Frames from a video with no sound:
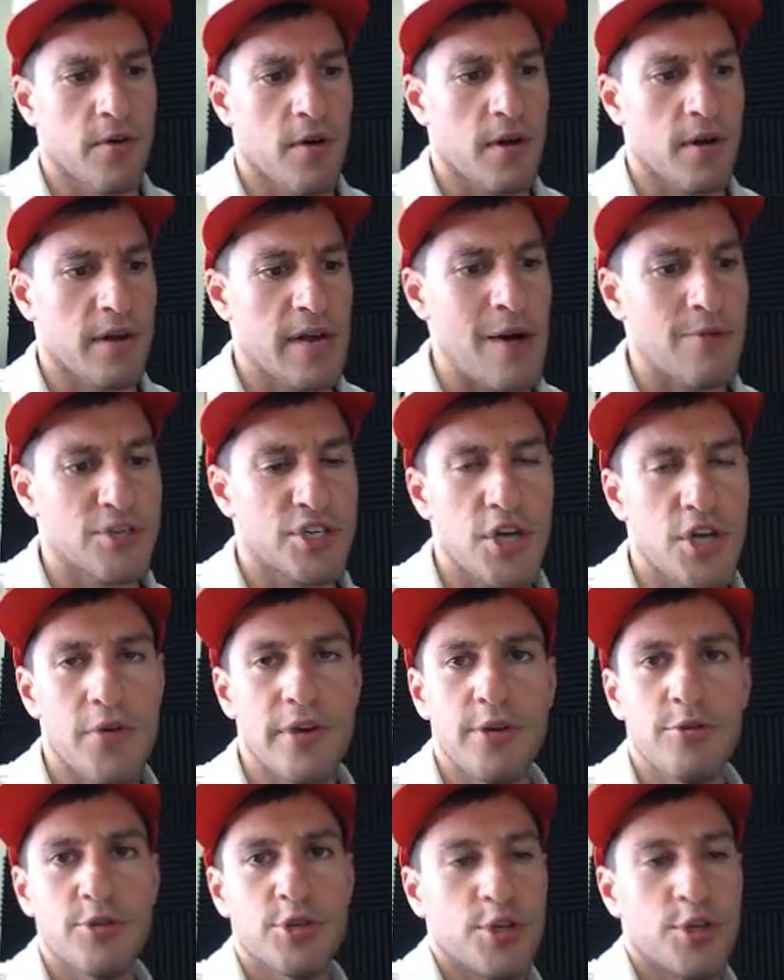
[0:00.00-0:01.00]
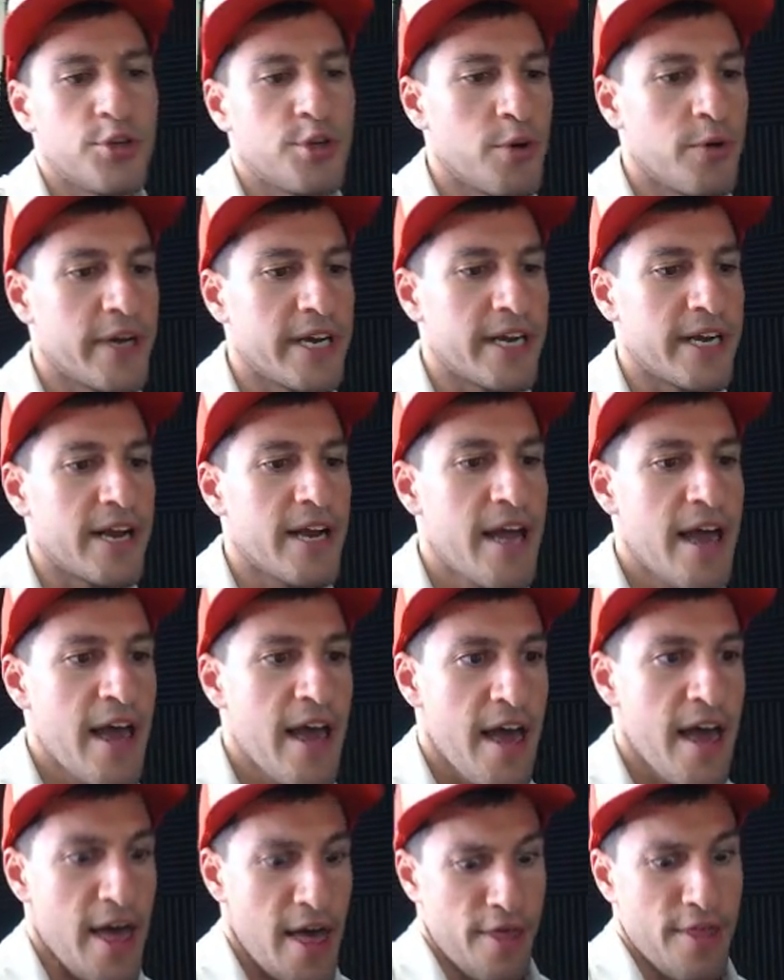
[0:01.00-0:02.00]
wrong. I was so used to doing
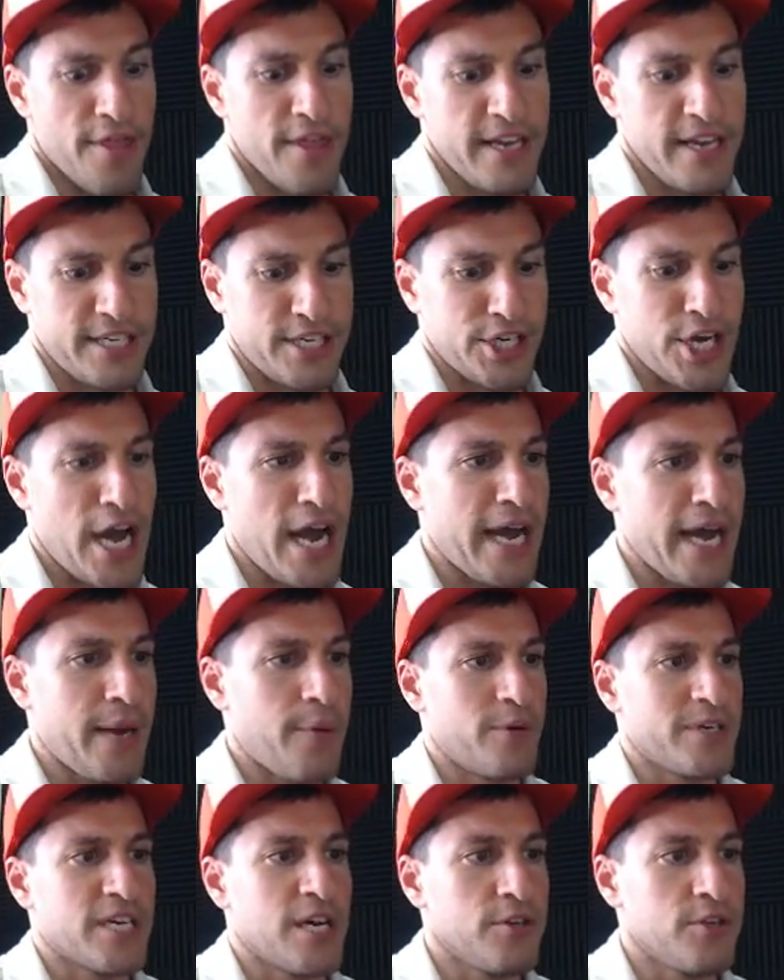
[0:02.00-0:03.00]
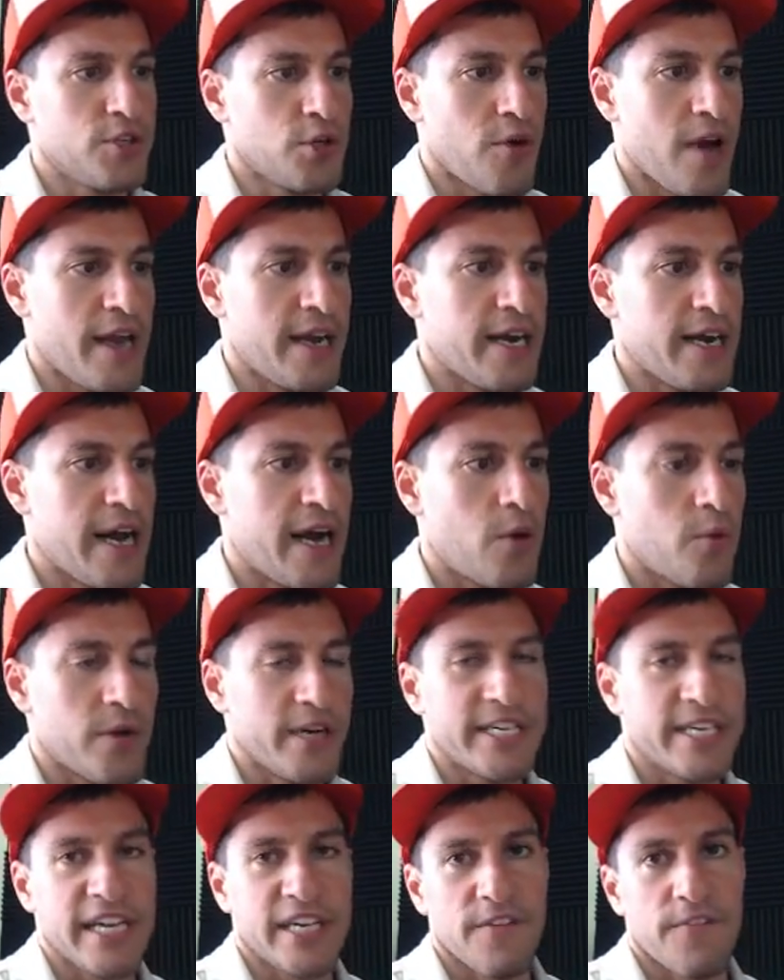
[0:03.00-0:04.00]
this type, which I'll do right now, where
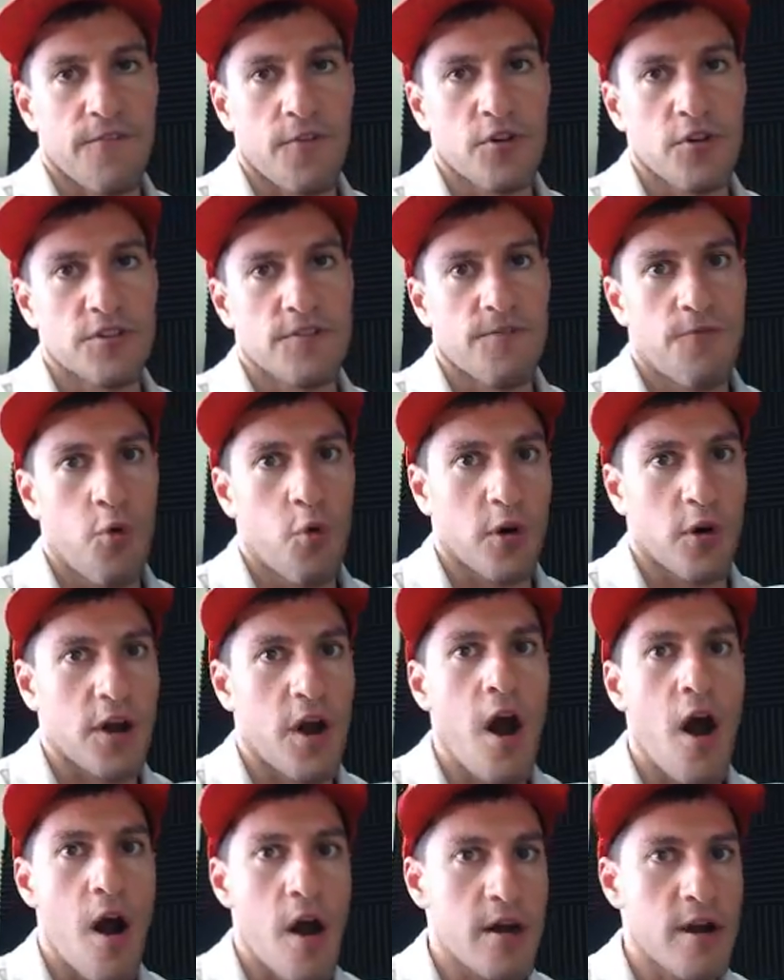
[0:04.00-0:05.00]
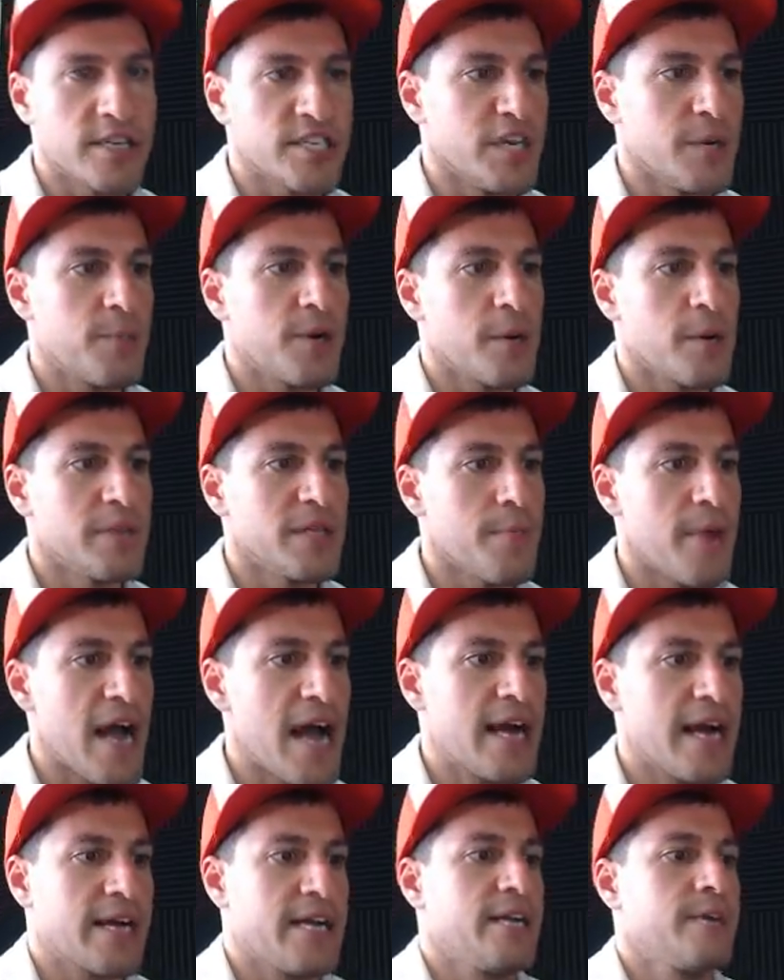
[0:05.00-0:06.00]
you take the first four cards and you put them in the
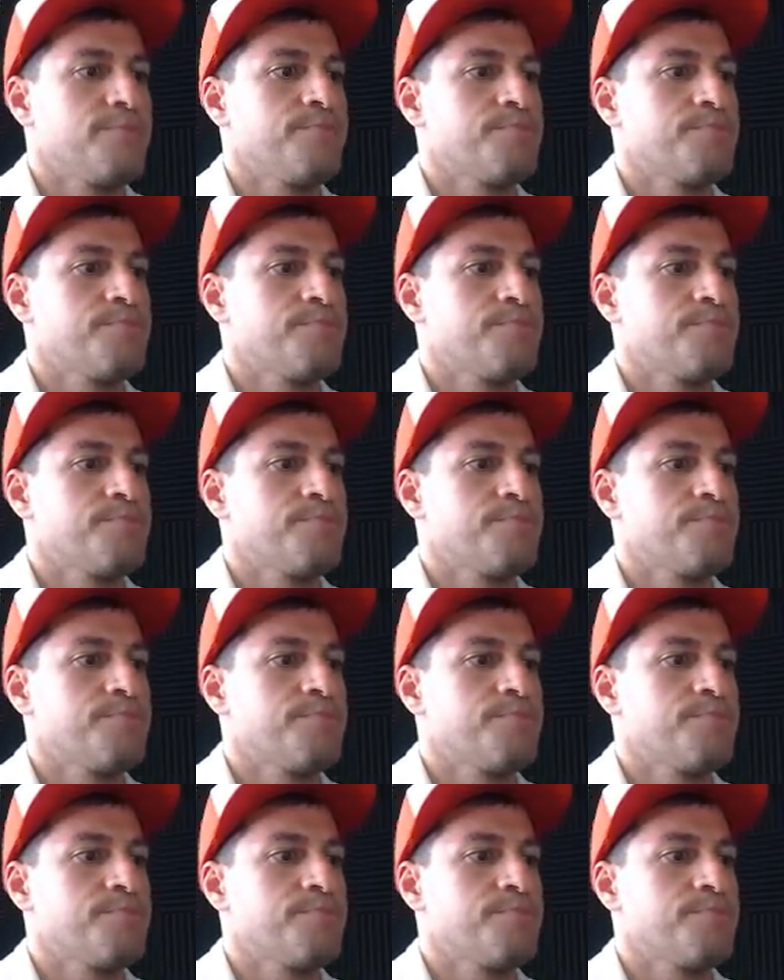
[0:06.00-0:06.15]
back.